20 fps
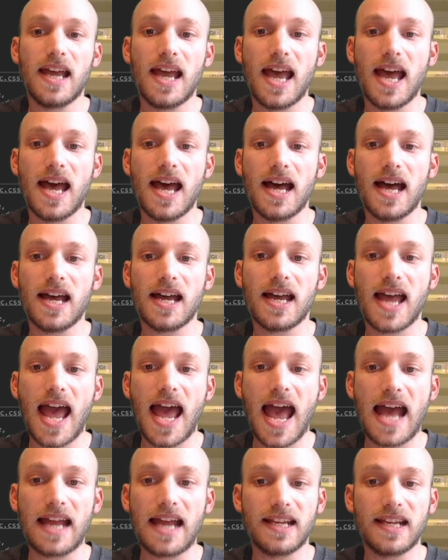
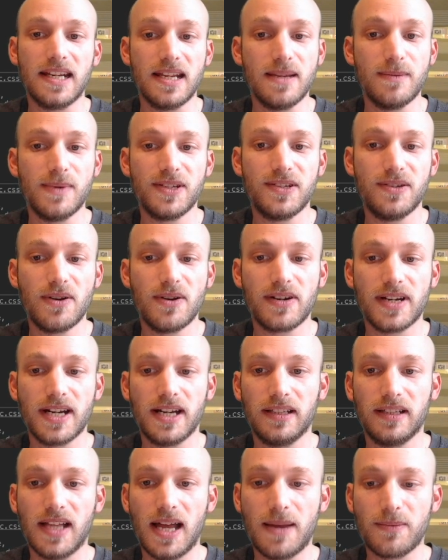an image
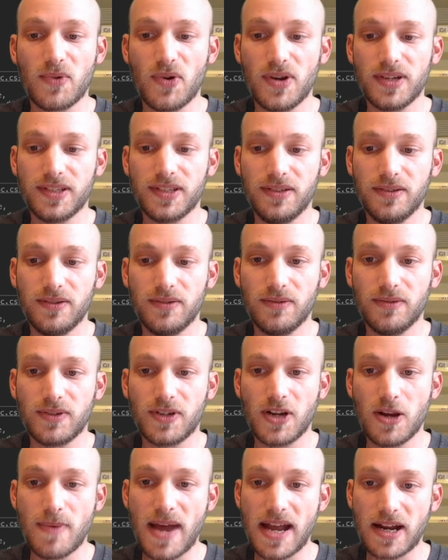URL. I'm going to
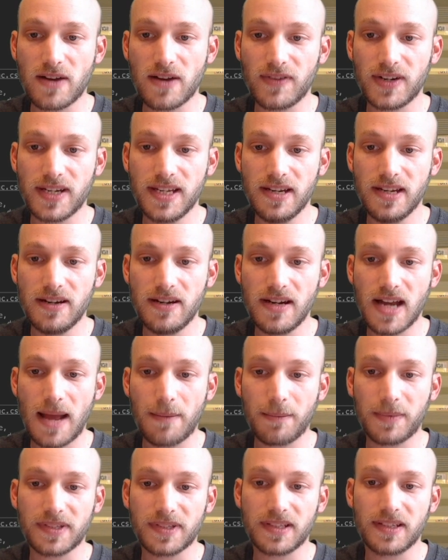go back over here.
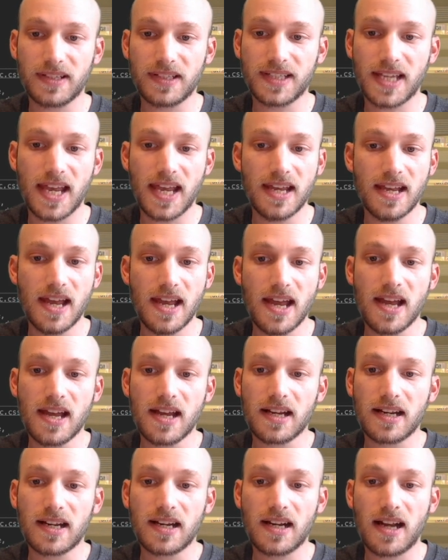I'm just going to say
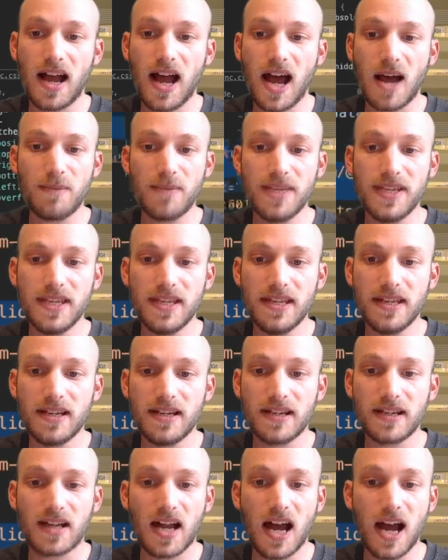copy
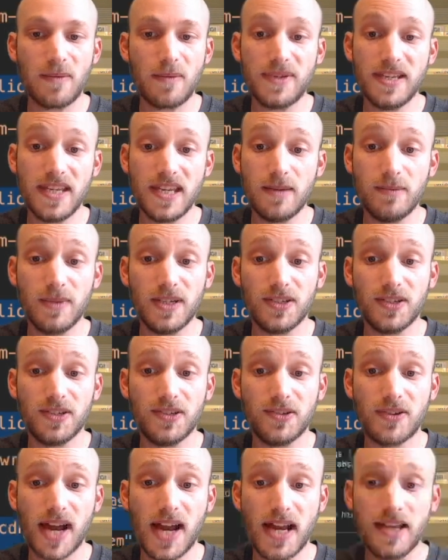image
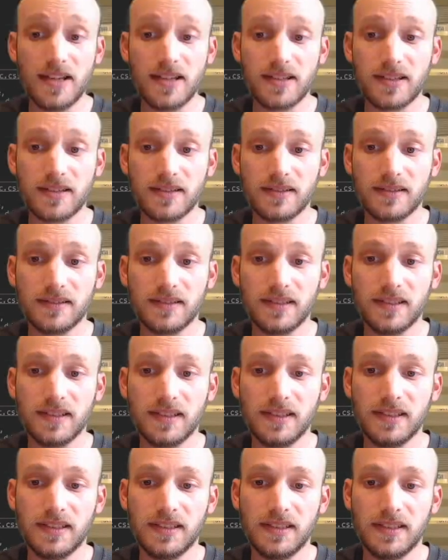address,
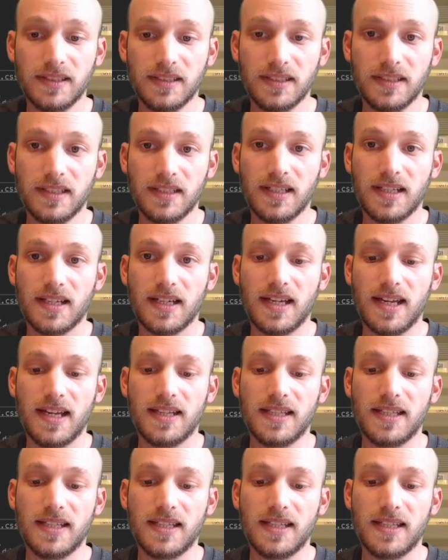and